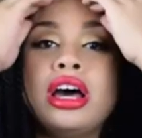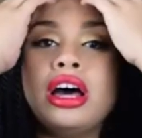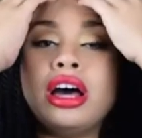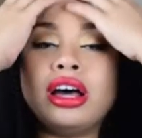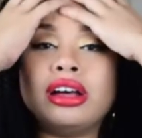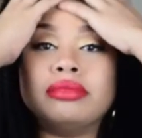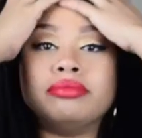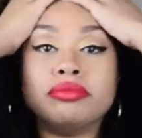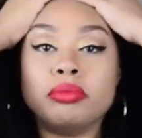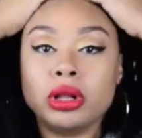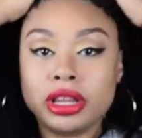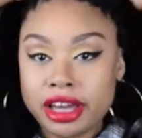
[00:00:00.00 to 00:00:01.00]
Um,
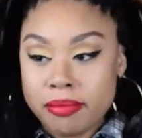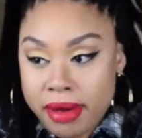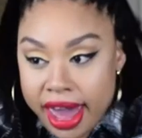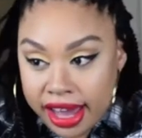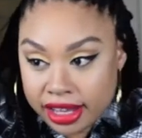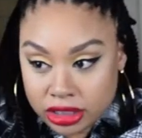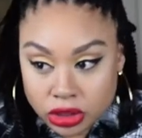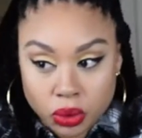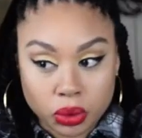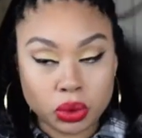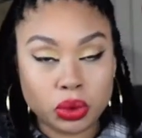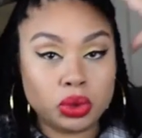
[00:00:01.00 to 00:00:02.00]
pulling them back is
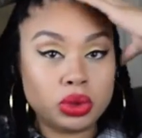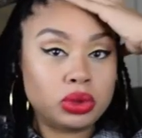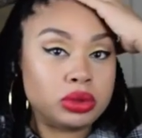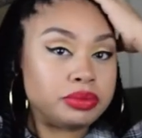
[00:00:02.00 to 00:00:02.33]
cool